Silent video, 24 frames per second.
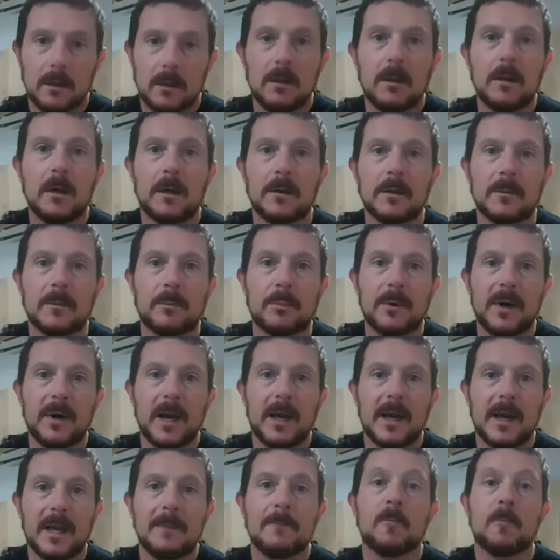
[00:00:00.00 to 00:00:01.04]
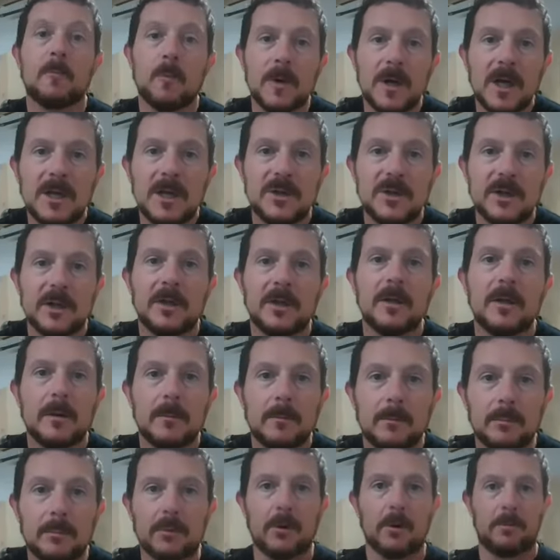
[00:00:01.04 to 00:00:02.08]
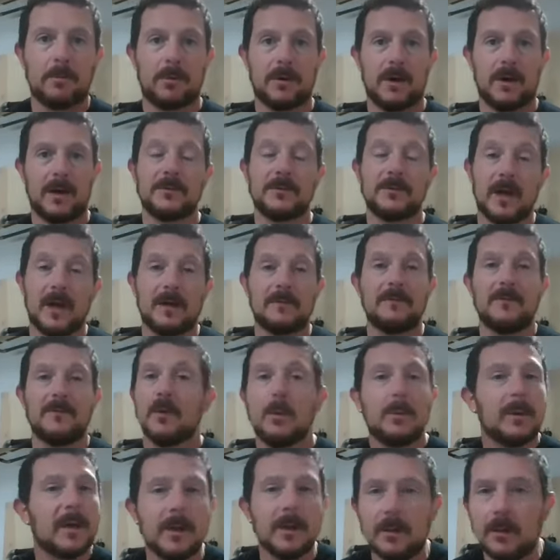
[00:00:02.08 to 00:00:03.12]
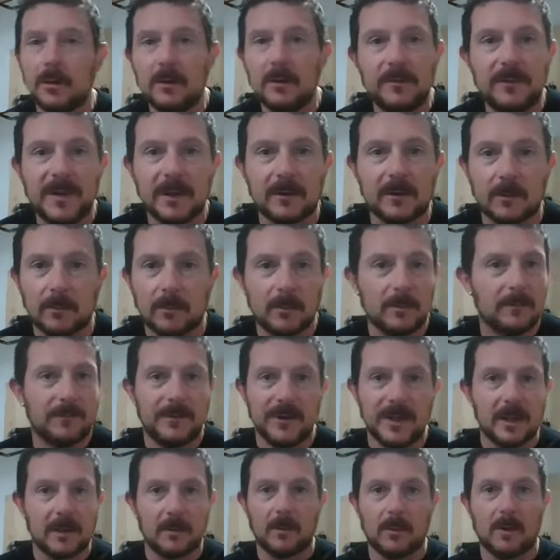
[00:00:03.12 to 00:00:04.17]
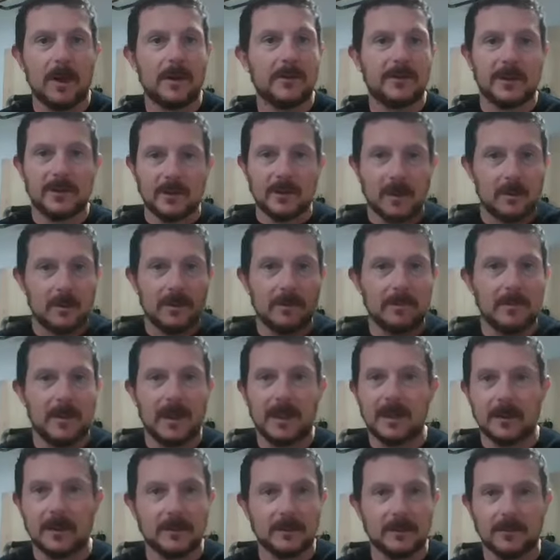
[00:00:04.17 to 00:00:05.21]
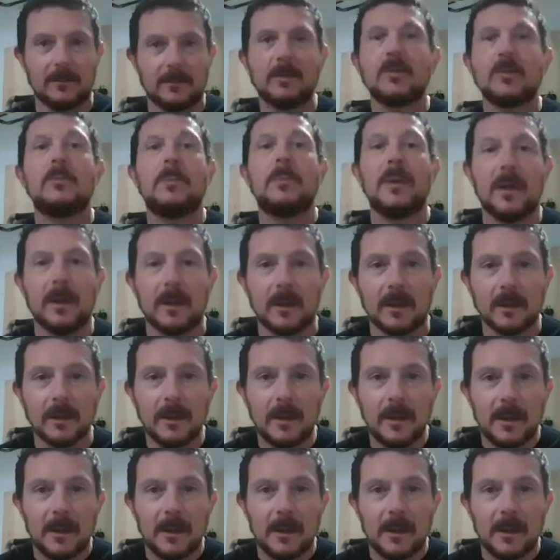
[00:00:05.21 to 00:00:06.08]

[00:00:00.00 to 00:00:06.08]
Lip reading: under the brand name Rigid ProPress. Nobody knew who Viega was. They thought we made a little blue pill.